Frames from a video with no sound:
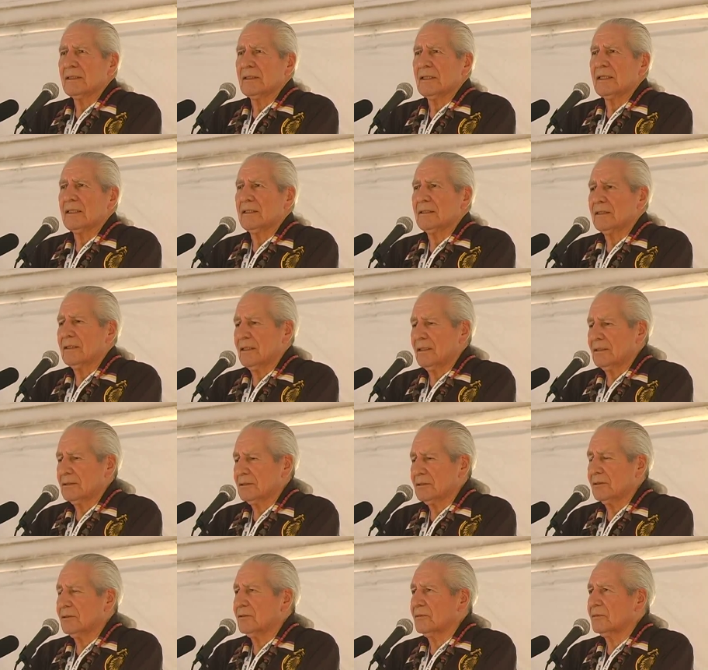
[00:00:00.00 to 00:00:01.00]
And
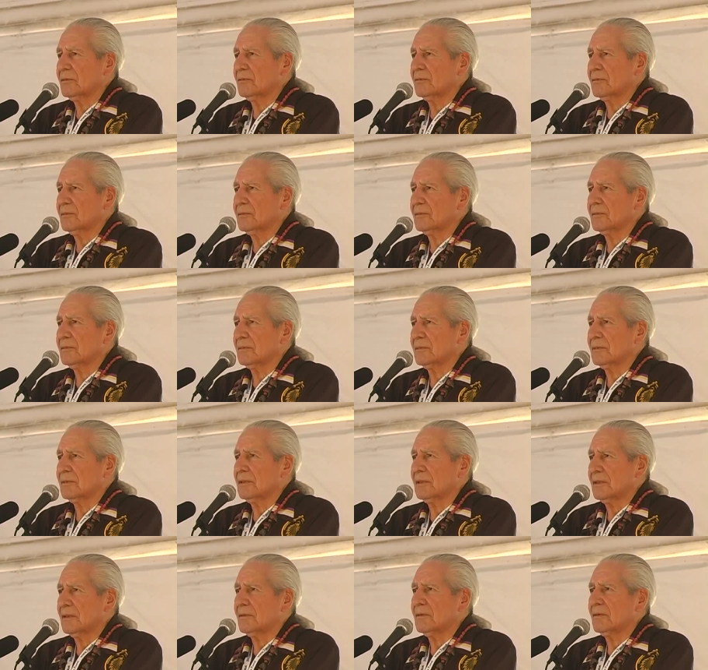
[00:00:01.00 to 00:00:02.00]
so
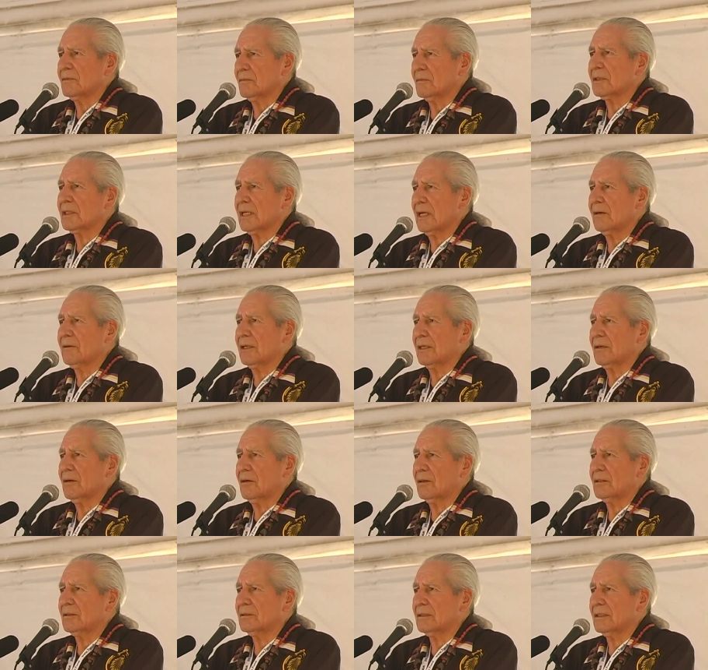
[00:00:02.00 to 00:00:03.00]
we're carrying
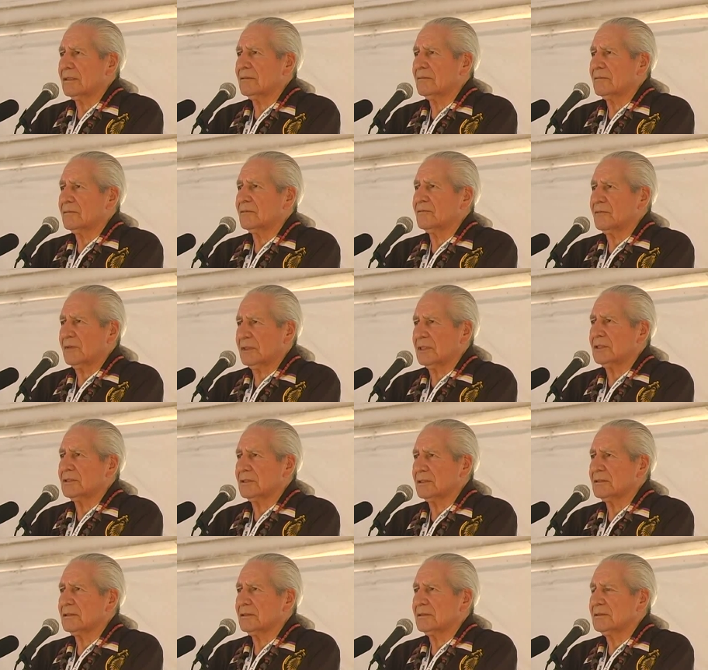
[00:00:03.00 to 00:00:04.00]
on and we'll
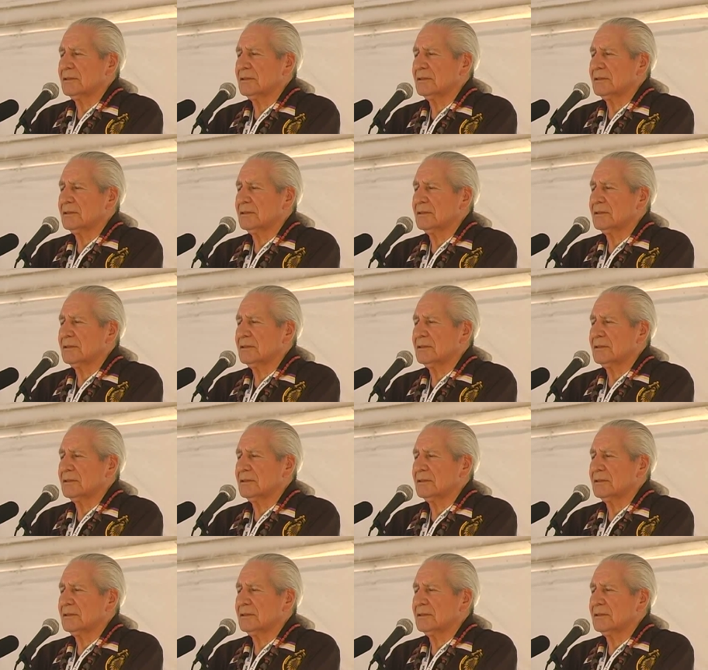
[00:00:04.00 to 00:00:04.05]
finish